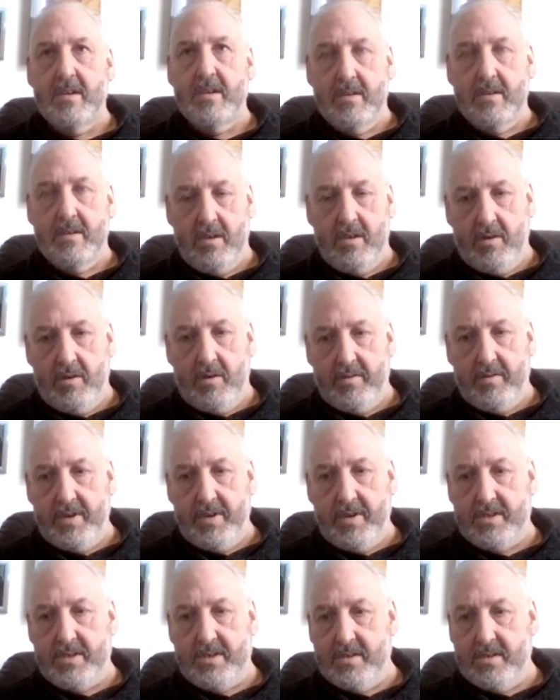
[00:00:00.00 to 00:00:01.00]
the
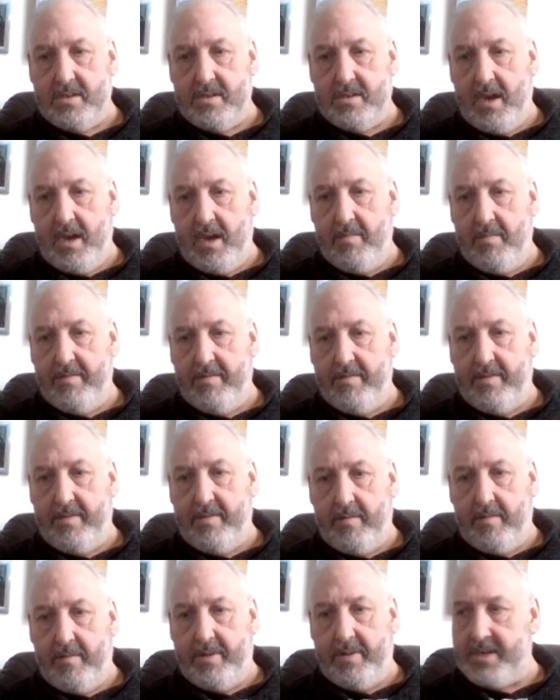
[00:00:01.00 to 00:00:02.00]
recent statement
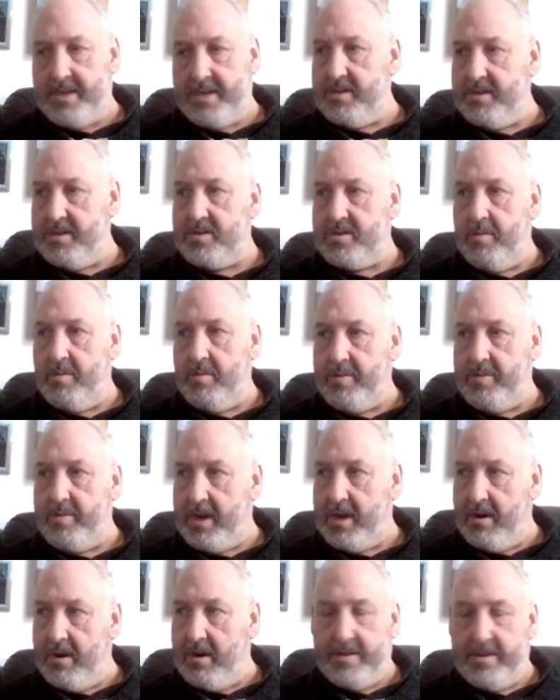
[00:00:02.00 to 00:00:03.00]
from President Trump
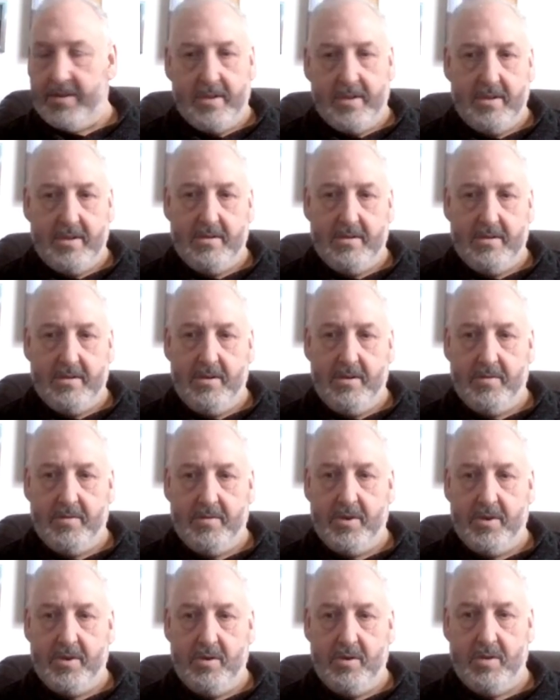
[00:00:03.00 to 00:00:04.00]
regarding
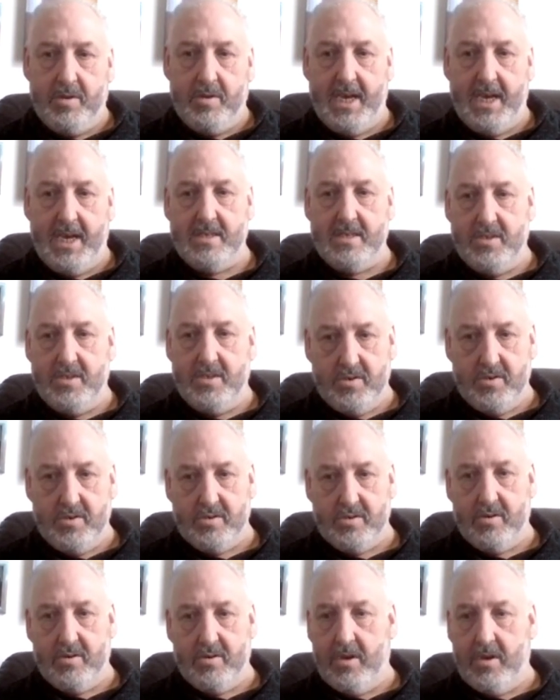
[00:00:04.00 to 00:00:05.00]
the new debt he's
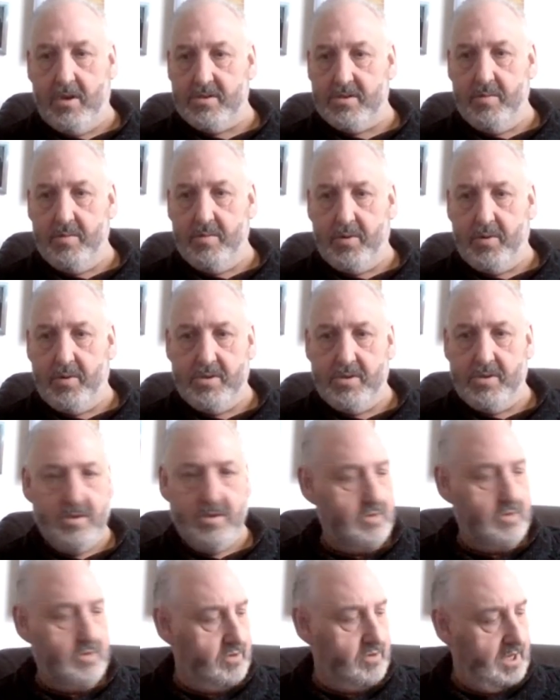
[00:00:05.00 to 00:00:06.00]
just took on
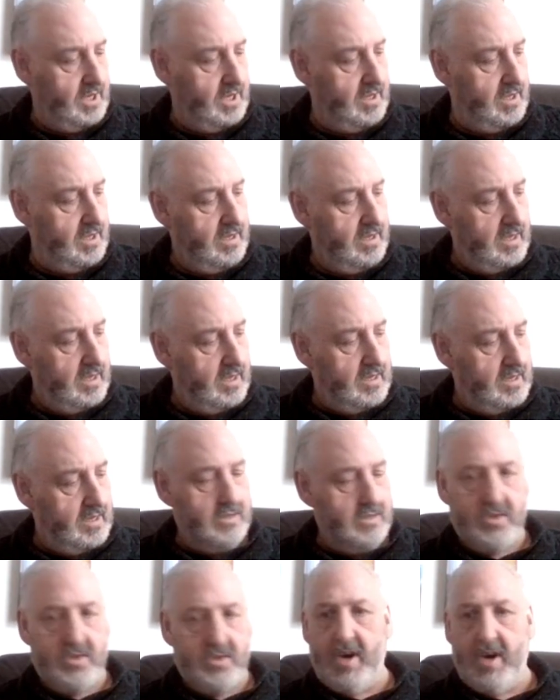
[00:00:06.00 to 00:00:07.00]
2.2 trillion
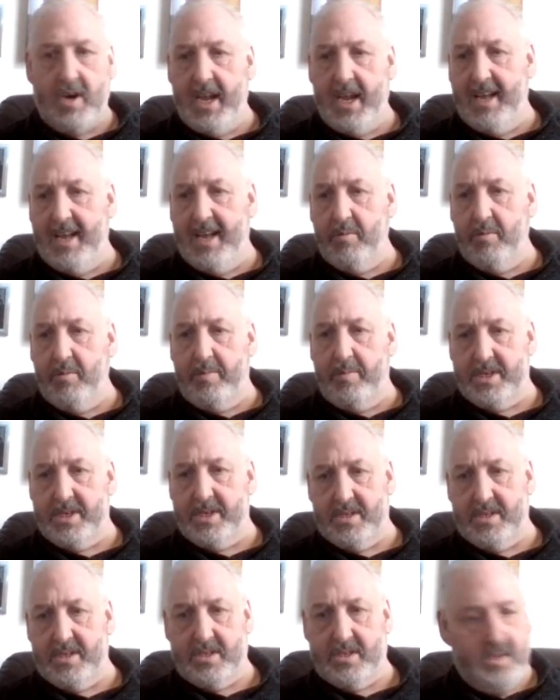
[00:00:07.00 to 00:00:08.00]
to try and help
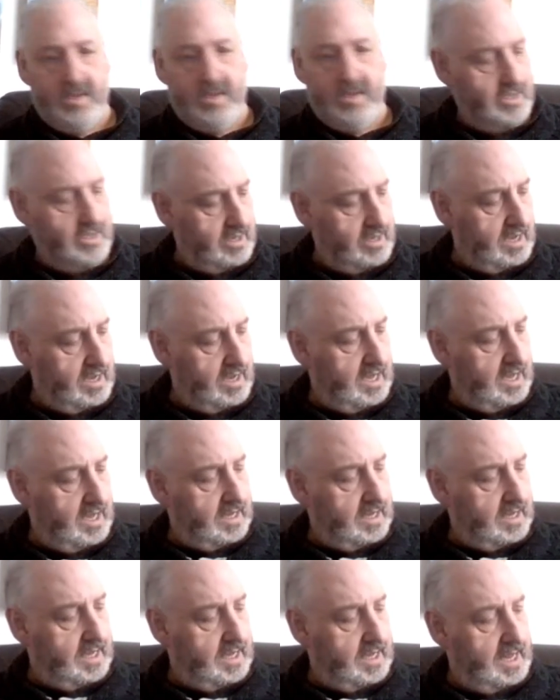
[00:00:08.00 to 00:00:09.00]
businesses,
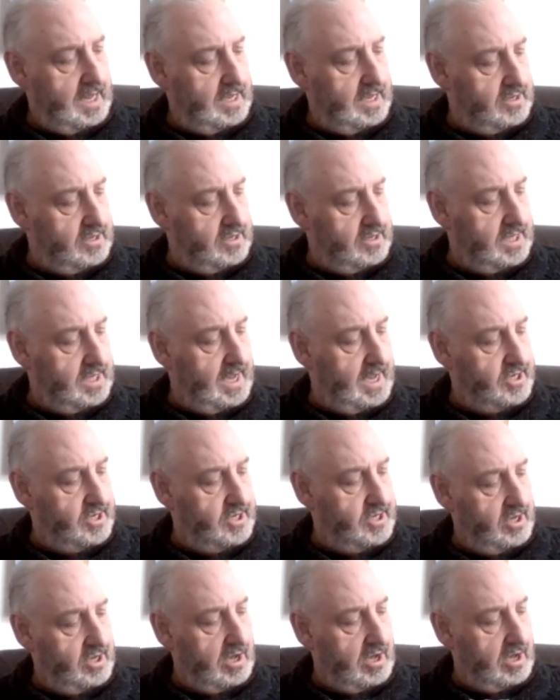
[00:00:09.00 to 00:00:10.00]
can I just
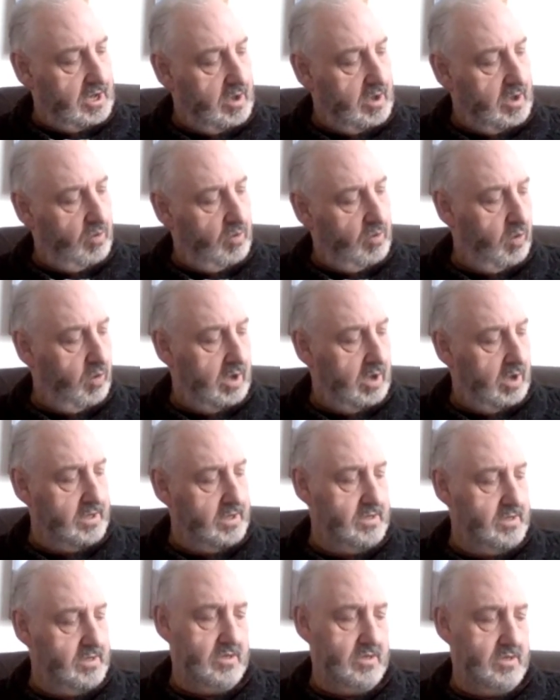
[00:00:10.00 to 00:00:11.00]
ask you, what
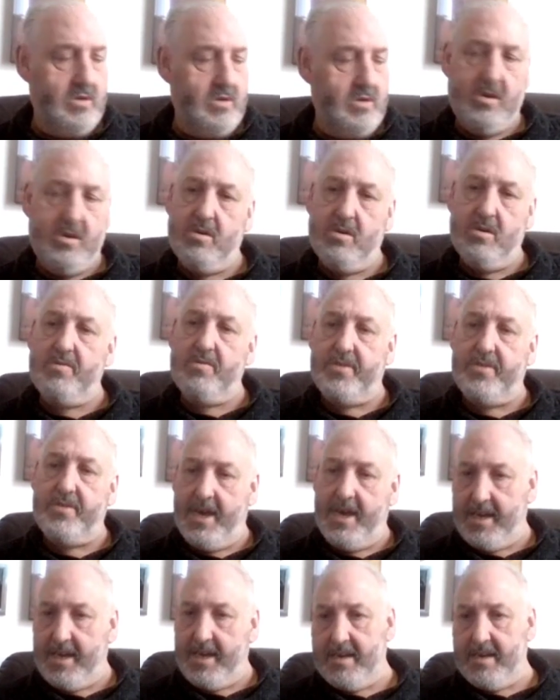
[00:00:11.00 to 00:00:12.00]
do you
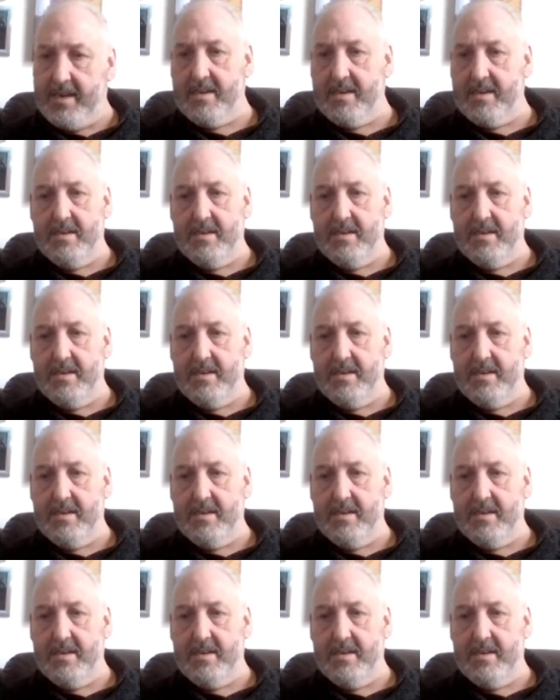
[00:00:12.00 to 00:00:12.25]
think